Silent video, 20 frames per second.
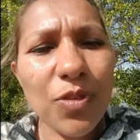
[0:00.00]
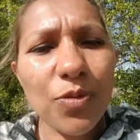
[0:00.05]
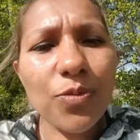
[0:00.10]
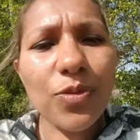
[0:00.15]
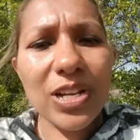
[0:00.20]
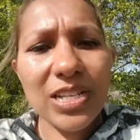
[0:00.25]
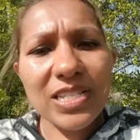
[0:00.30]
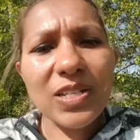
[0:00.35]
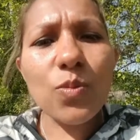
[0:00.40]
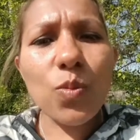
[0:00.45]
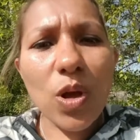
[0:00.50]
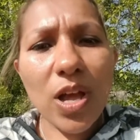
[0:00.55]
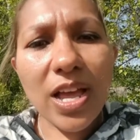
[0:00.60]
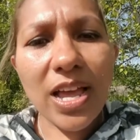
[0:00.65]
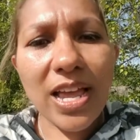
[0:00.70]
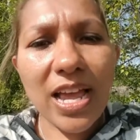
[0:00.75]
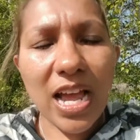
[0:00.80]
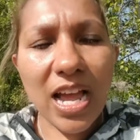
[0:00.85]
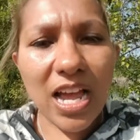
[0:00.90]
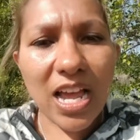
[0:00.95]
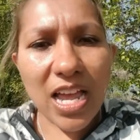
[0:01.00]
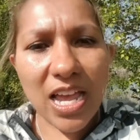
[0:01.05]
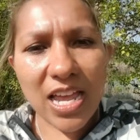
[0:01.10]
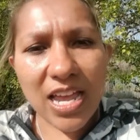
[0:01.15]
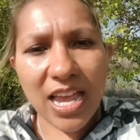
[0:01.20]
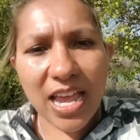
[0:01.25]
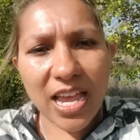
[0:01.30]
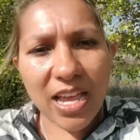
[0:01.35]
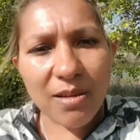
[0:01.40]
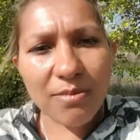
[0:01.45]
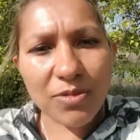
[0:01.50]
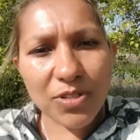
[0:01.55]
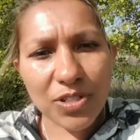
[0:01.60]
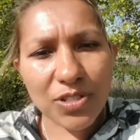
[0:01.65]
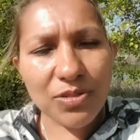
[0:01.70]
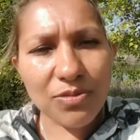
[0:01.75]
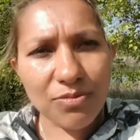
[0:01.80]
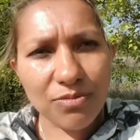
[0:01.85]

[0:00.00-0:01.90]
reason why I am,